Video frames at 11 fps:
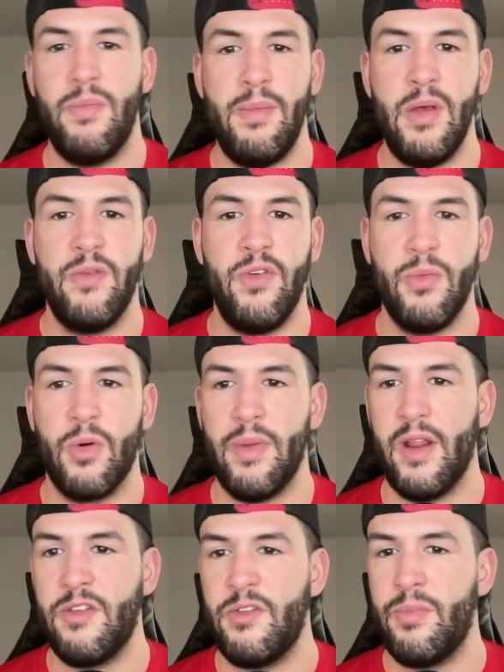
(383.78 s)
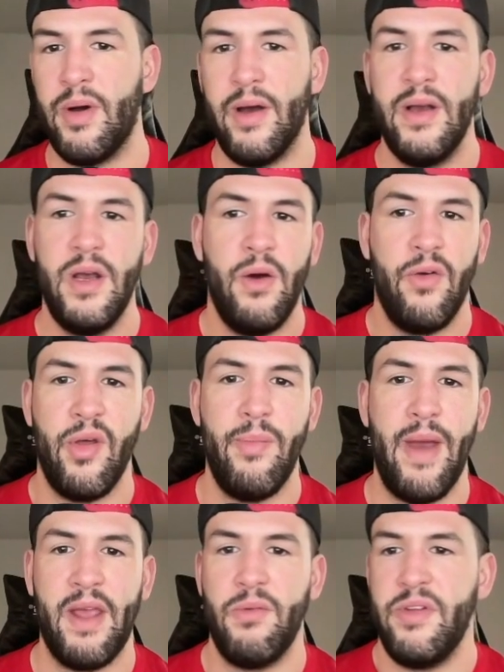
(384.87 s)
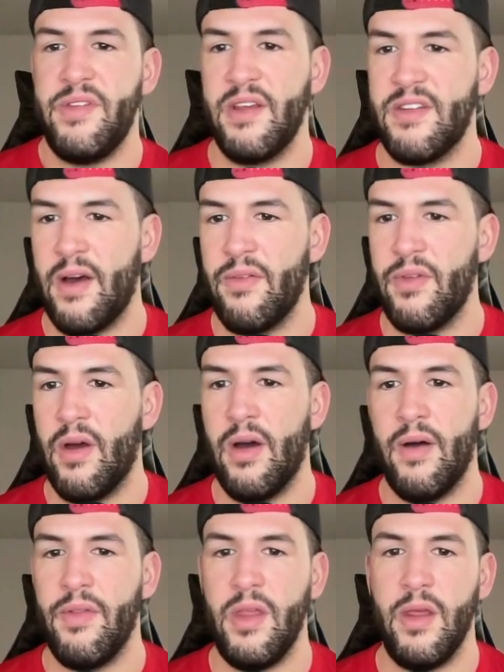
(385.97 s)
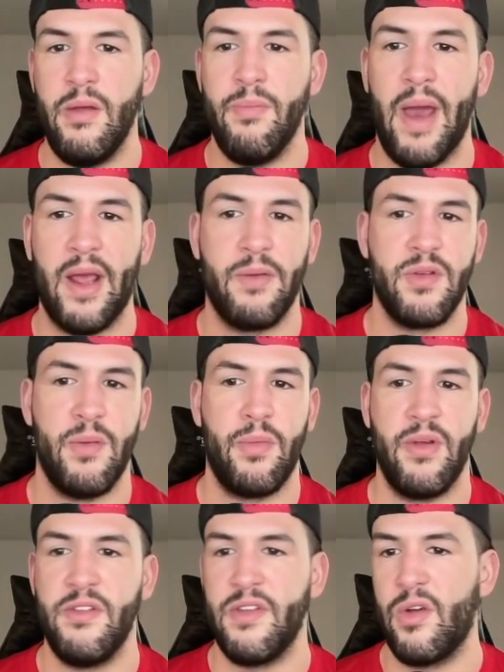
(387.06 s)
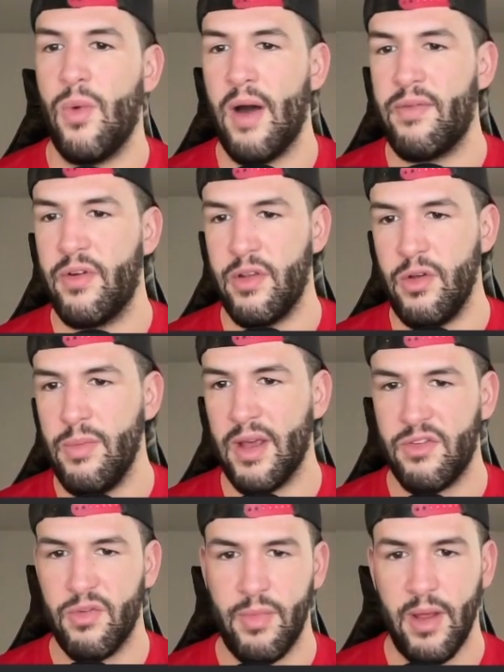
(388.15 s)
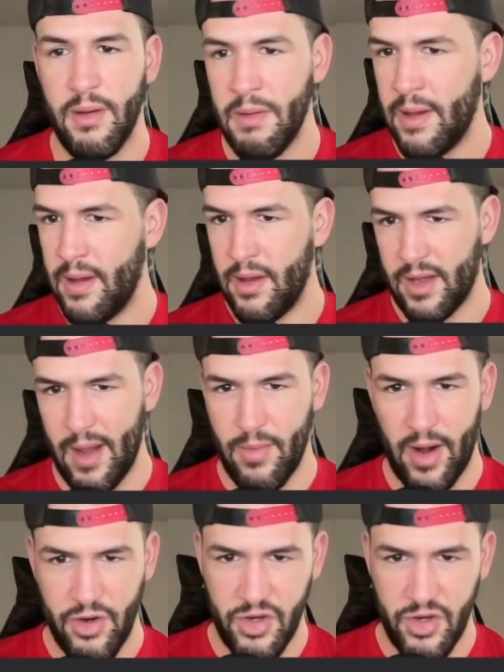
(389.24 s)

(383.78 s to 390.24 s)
maybe a few more minutes, but with him back, it really takes out the backup center plays like Wofford and Eubanks for me. Cam Reddish